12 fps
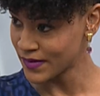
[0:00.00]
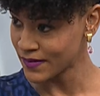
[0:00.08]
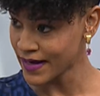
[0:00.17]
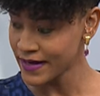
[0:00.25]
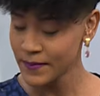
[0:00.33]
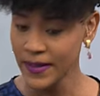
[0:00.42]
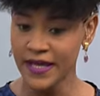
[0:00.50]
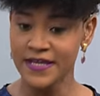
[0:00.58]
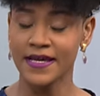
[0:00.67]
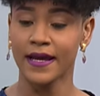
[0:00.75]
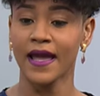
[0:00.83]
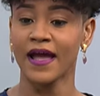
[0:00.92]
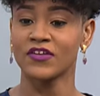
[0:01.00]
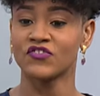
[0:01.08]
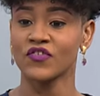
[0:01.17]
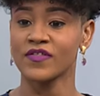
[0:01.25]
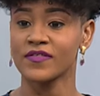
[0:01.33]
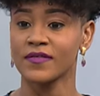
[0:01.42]
Right? You can't
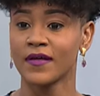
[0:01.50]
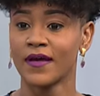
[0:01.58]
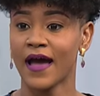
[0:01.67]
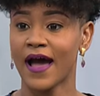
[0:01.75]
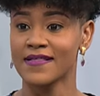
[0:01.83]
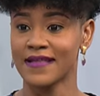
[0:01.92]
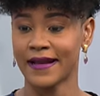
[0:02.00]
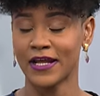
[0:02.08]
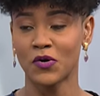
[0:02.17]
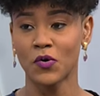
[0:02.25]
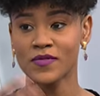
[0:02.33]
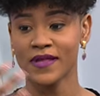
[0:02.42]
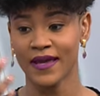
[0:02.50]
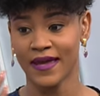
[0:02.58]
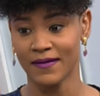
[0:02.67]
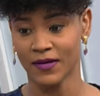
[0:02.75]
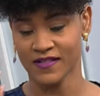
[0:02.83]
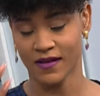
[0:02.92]
just as and it goes
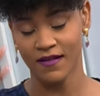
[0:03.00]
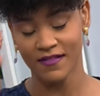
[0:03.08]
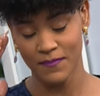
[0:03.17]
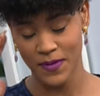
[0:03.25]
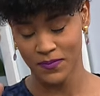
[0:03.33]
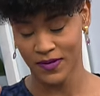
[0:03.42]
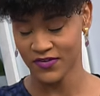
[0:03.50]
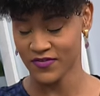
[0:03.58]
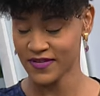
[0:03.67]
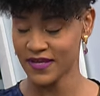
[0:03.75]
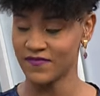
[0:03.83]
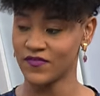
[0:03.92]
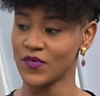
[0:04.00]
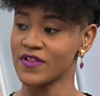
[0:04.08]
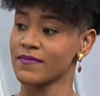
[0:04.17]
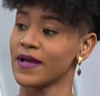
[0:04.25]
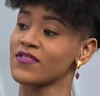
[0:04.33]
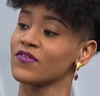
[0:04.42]
again because a lot of people are just
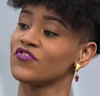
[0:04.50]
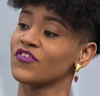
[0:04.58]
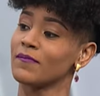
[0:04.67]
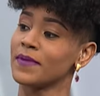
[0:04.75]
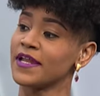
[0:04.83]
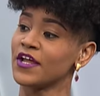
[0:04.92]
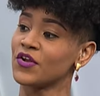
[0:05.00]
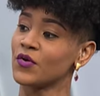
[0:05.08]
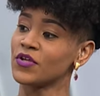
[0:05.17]
influenced by social media now.